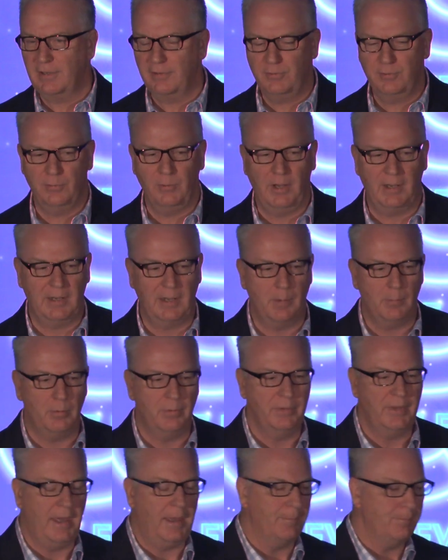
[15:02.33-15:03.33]
too hung up on
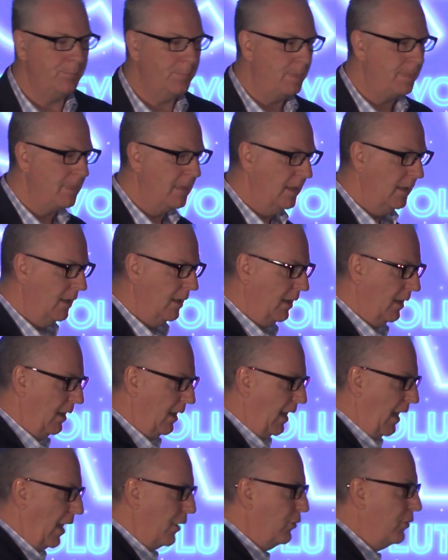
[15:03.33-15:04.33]
that.
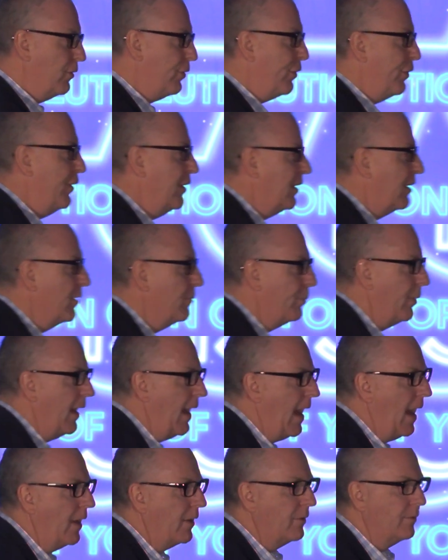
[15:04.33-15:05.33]
And you think
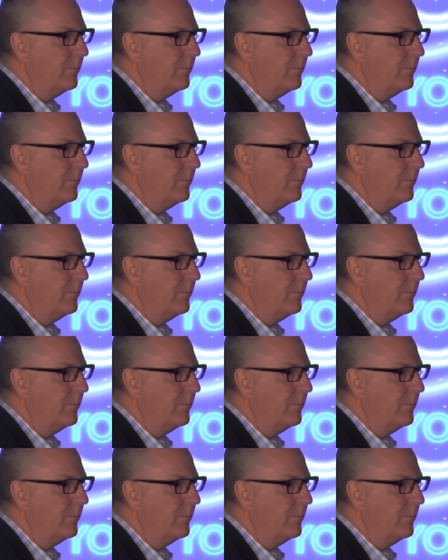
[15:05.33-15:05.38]
about